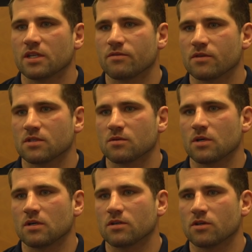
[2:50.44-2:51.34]
different as
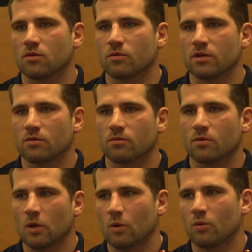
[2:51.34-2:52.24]
well. You know,
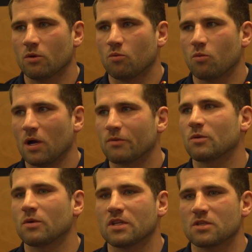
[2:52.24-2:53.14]
we have
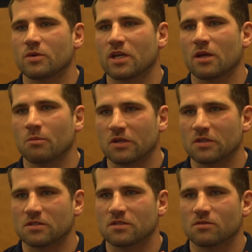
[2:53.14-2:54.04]
to win this weekend,
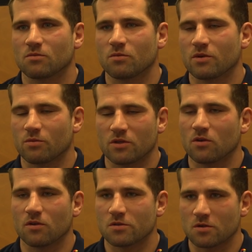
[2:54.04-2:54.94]
because we
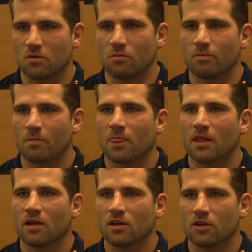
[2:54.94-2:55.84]
don't lose at home.
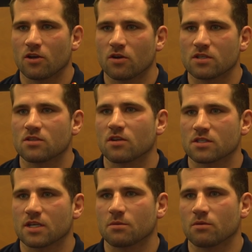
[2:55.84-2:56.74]
You know, it's not
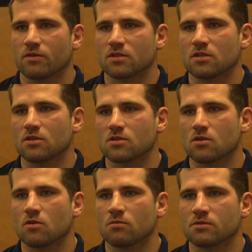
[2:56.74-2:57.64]
acceptable for us to lose at
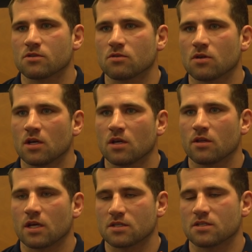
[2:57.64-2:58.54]
home. So
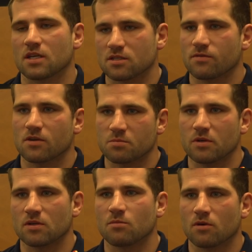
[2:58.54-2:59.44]
that's the first
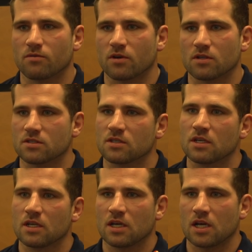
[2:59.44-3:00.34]
building block for us.
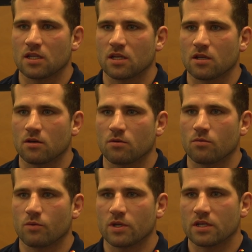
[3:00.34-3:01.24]
And then
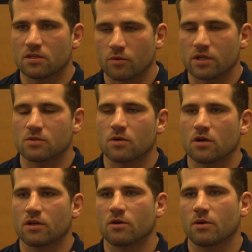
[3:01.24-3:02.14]
we need to win as
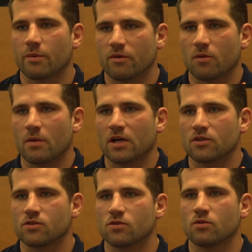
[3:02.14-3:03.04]
well. You know, coming off the back
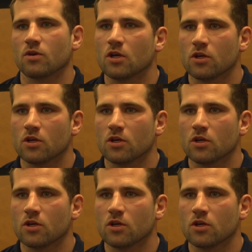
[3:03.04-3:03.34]
of two